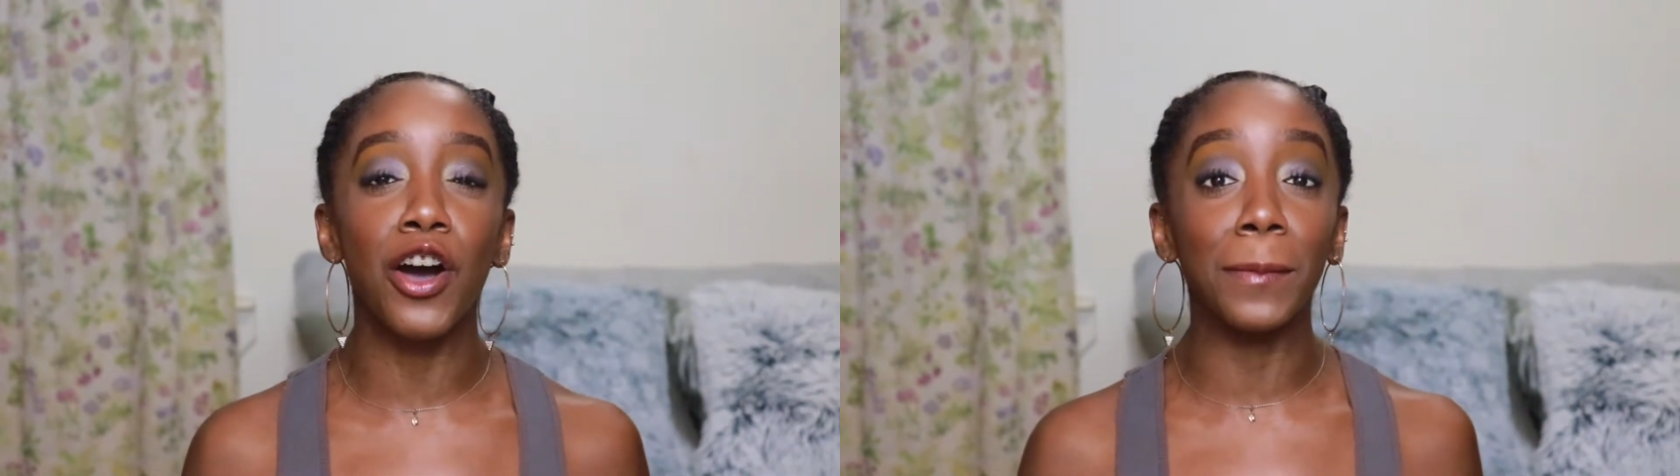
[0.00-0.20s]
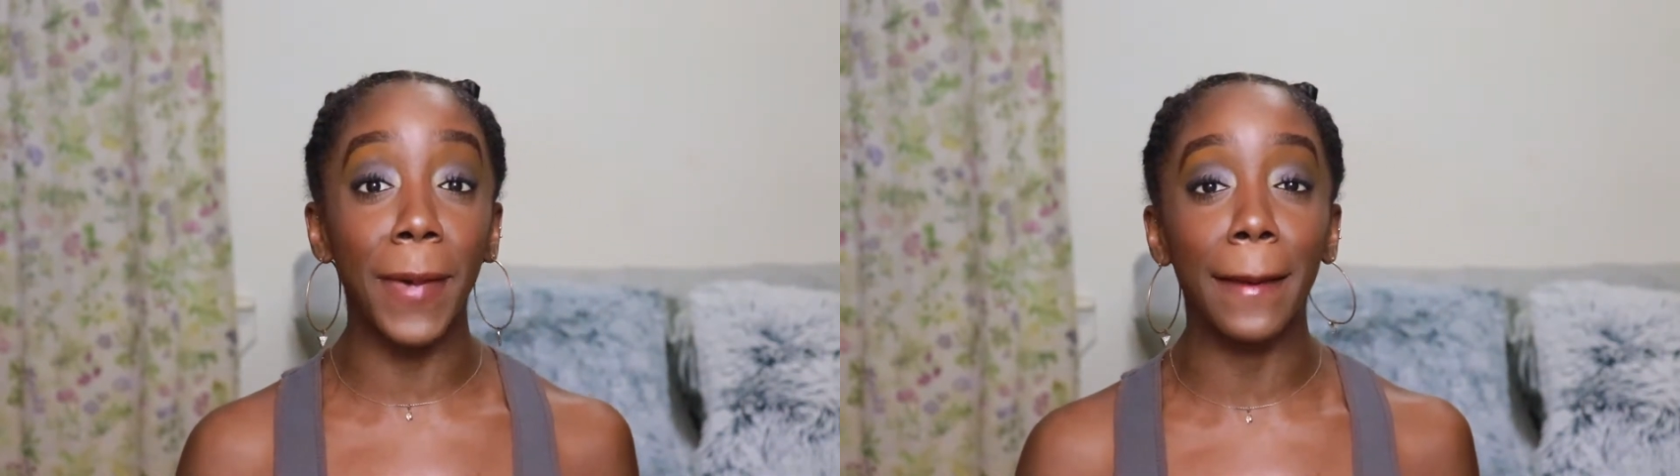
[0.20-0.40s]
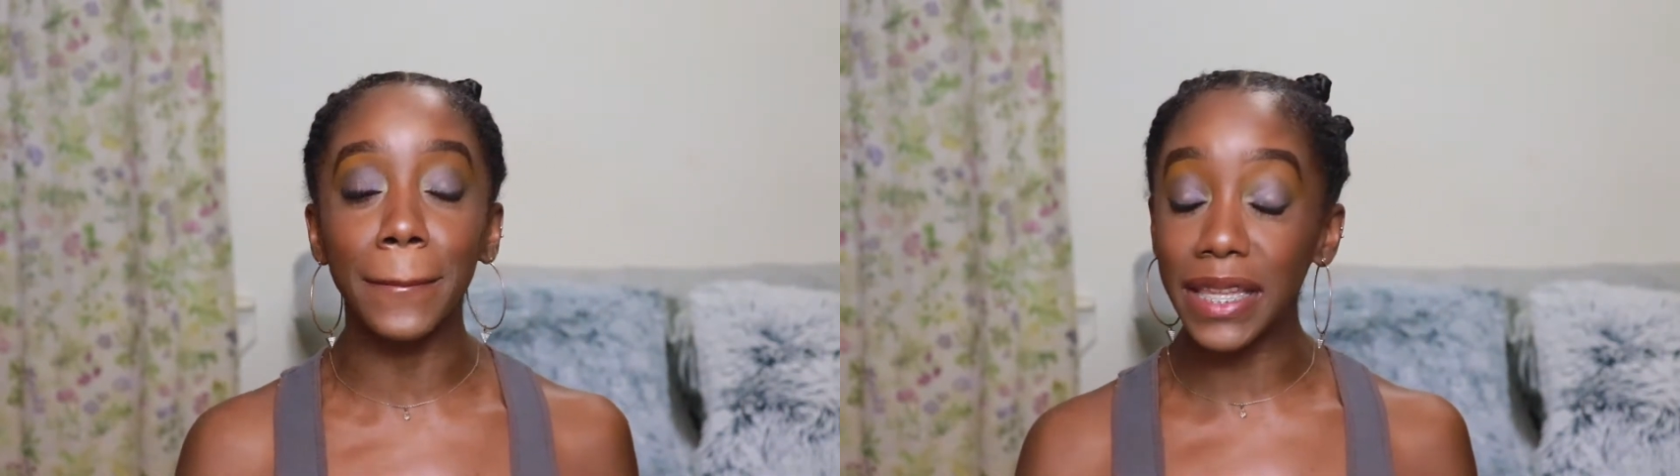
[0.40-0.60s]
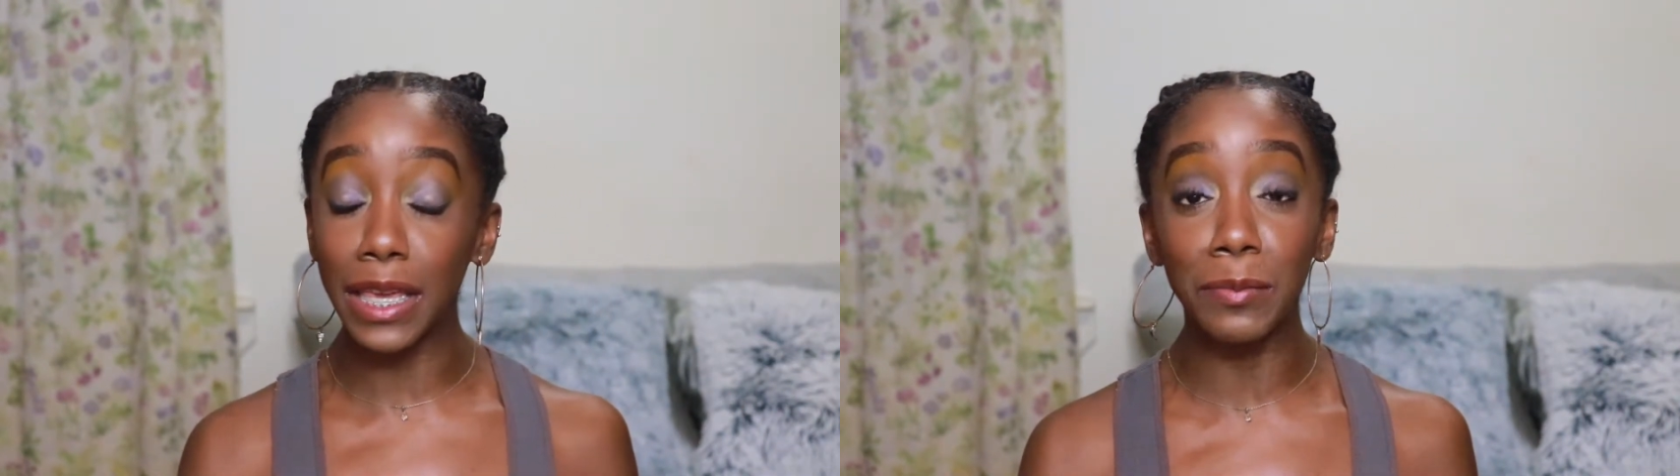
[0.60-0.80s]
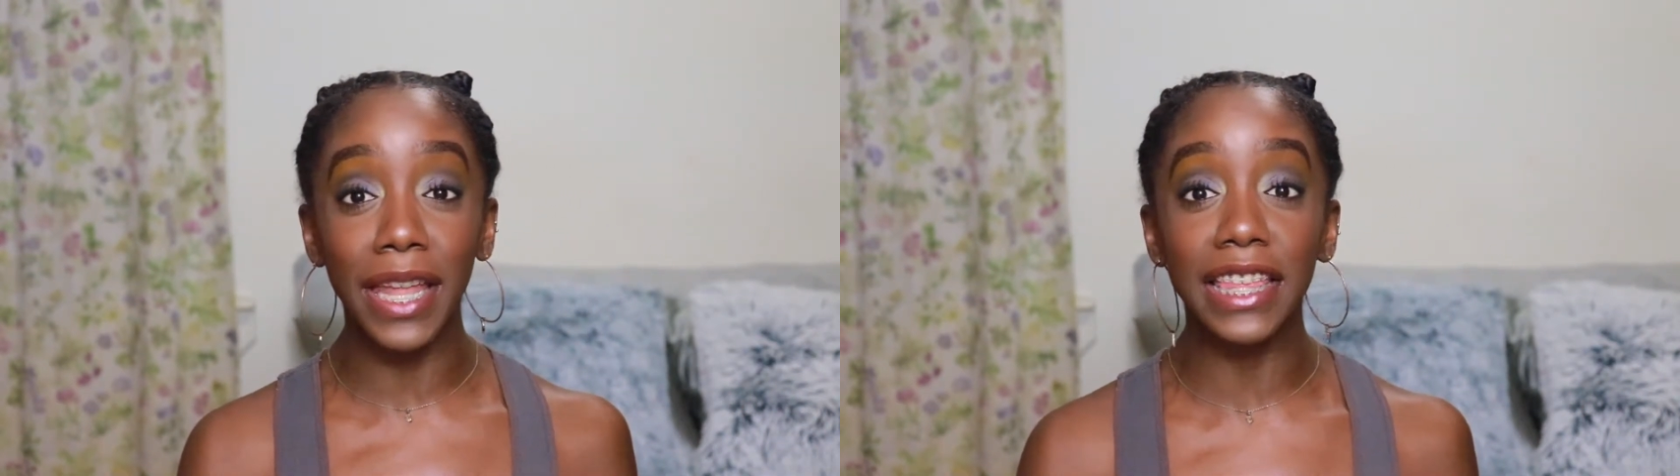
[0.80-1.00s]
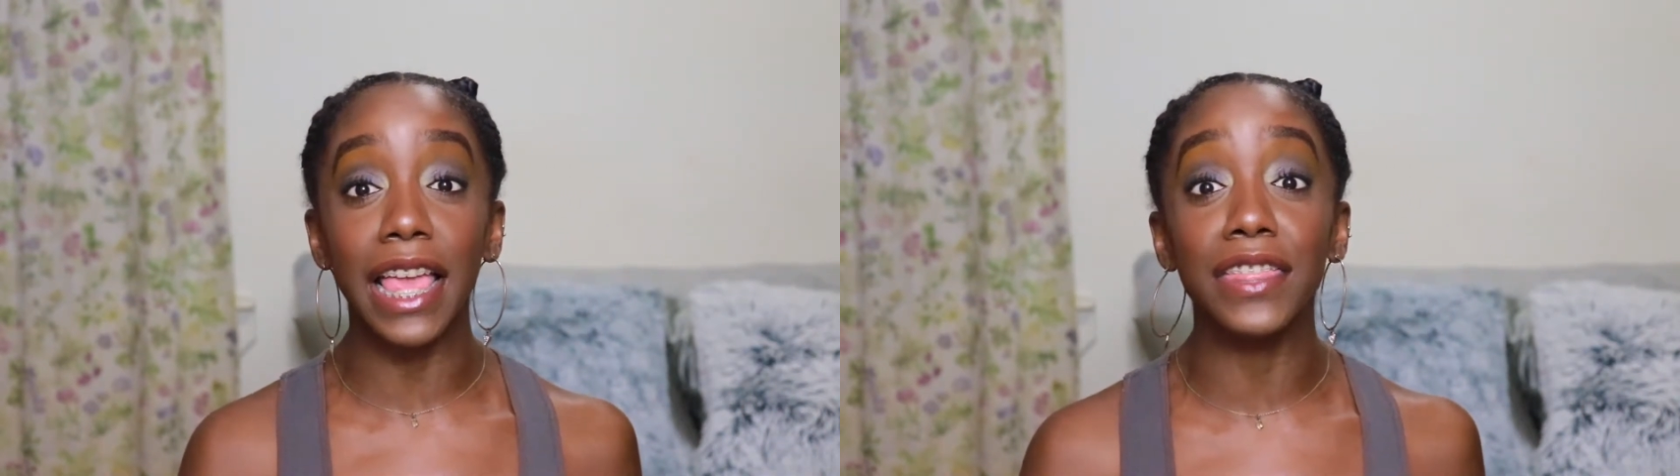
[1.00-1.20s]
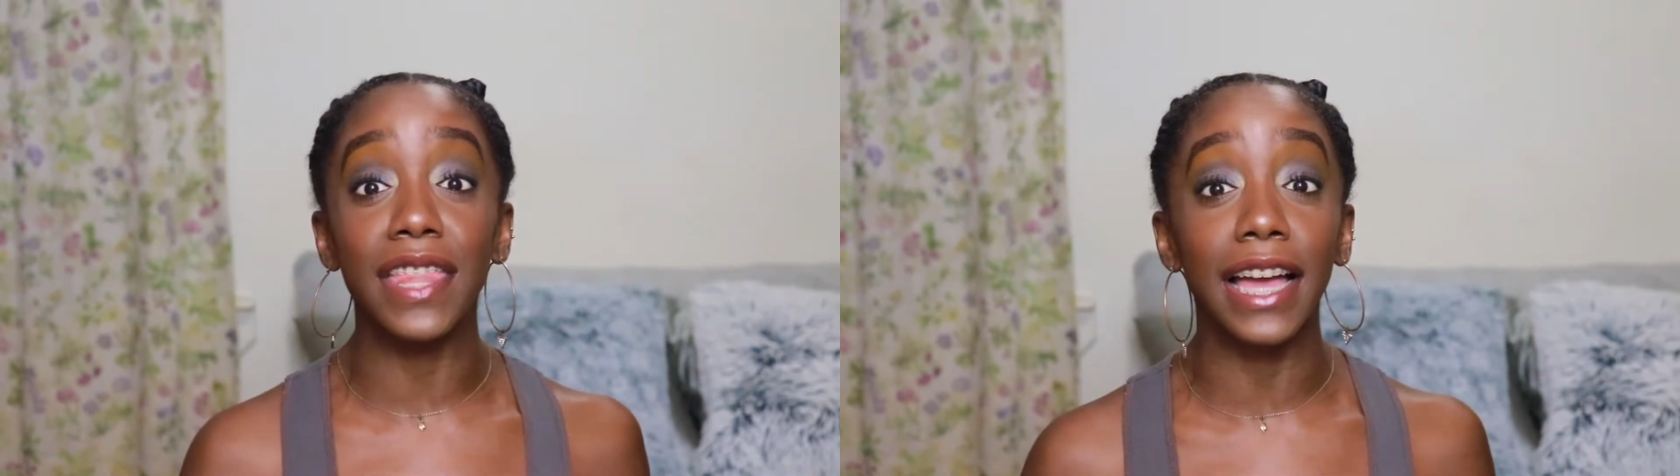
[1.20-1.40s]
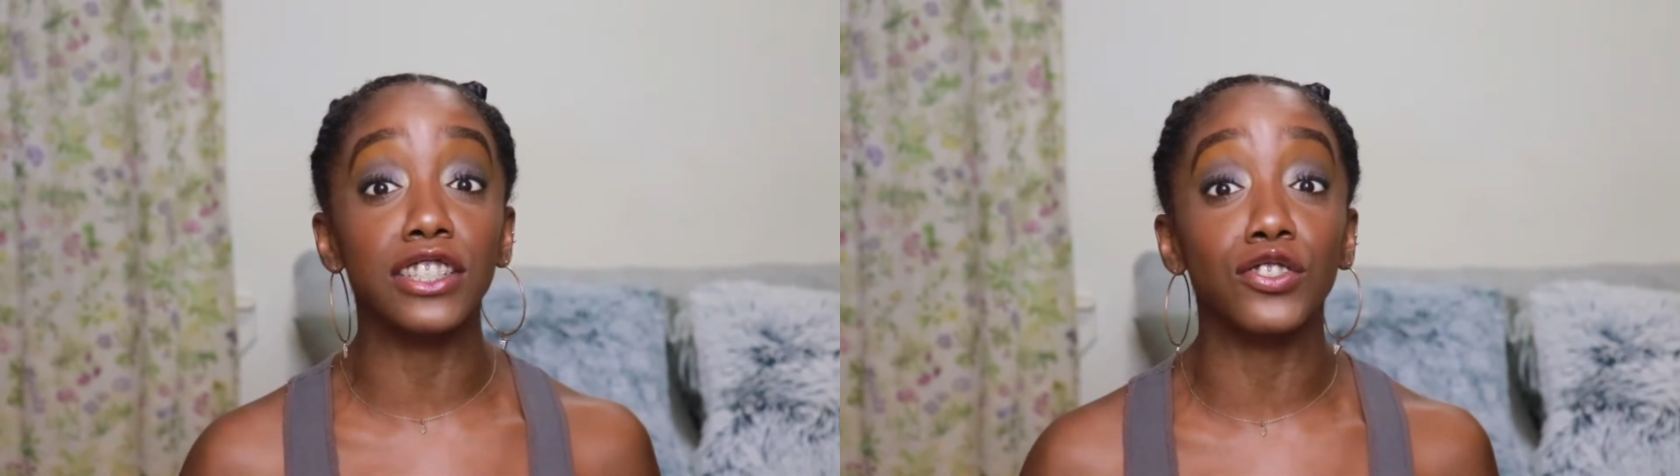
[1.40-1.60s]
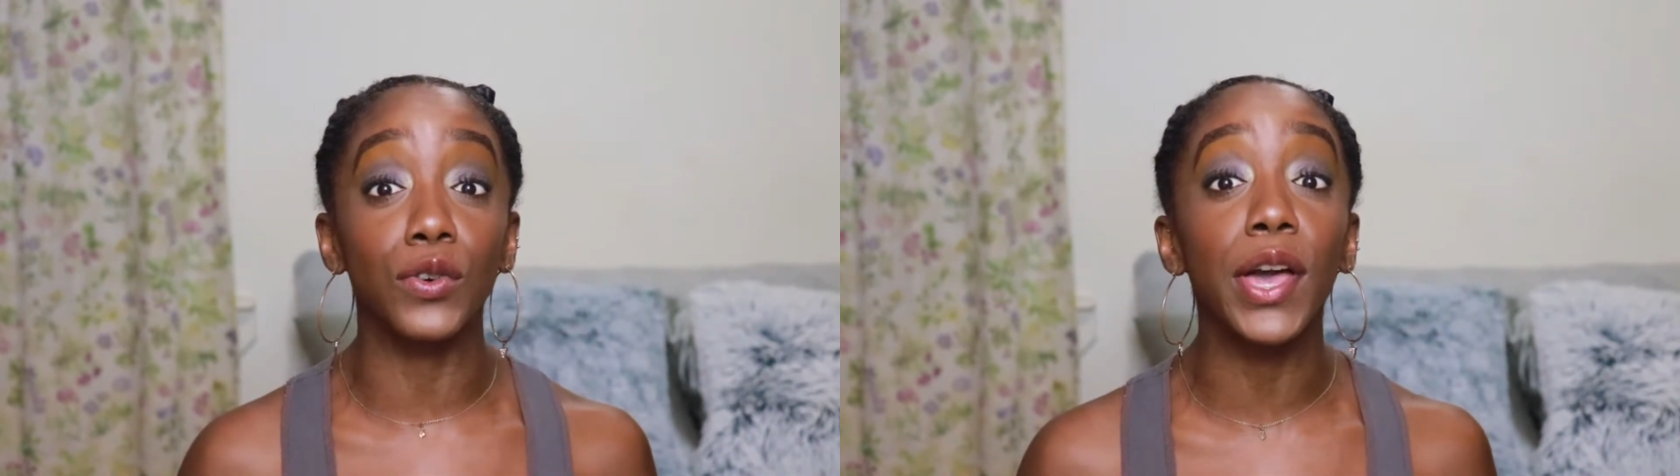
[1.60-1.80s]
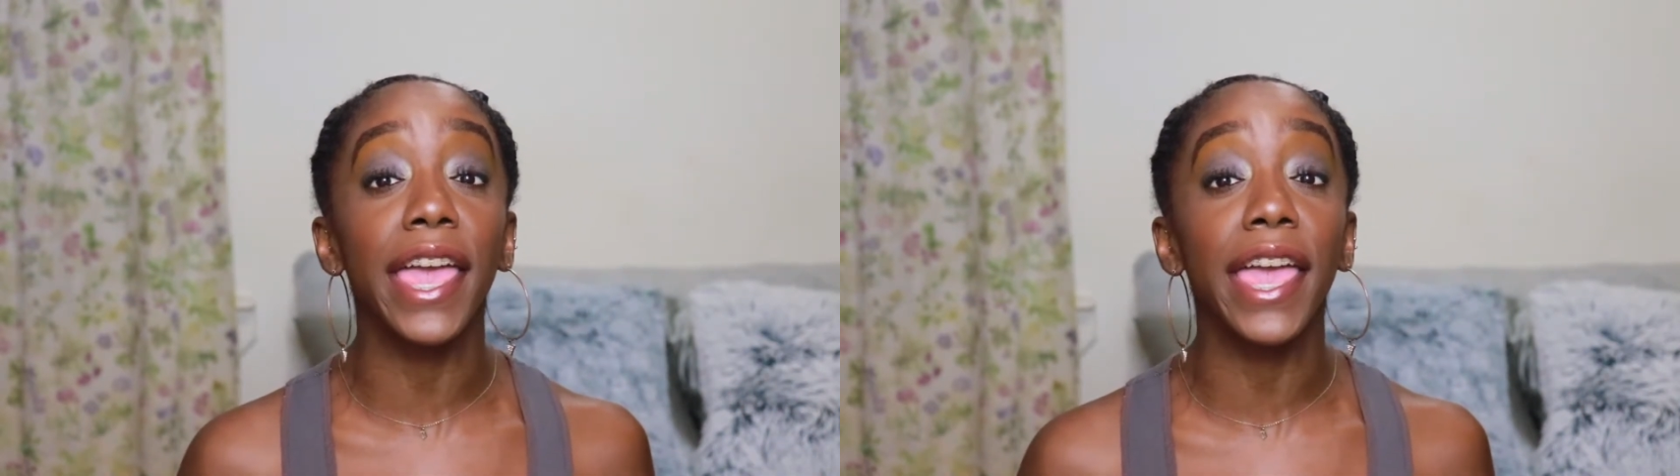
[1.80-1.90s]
on my medium length natural